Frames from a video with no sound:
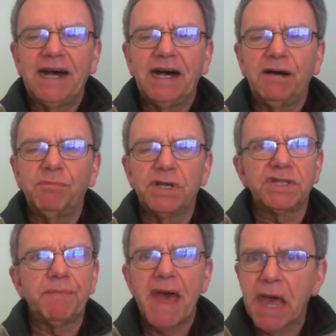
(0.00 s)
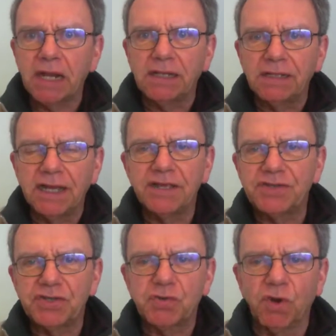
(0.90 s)
But it's a battle
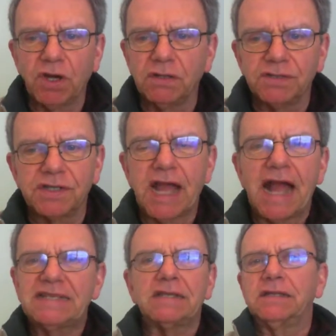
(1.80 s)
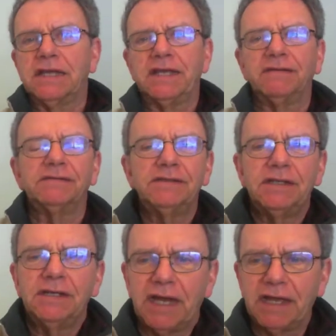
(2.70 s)
against the squirrels constantly.
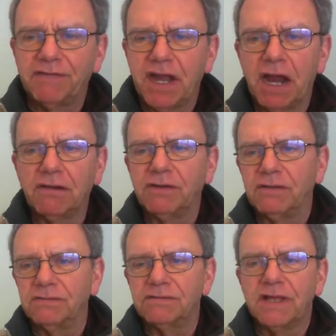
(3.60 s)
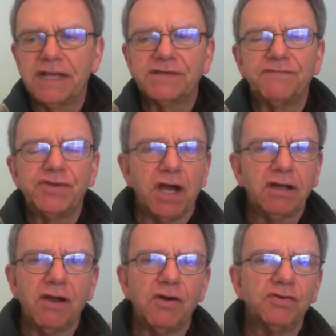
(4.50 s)
I have cardinals, lots of
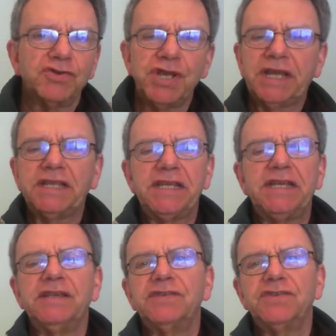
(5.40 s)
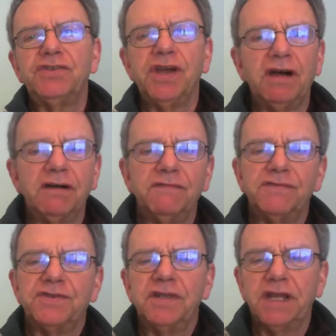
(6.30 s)
juncos, chickadees,
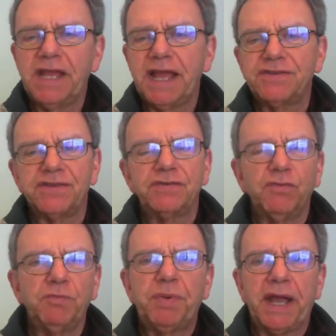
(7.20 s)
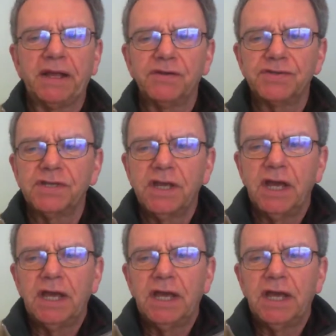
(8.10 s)
doves, nuthatches, and woodpeckers.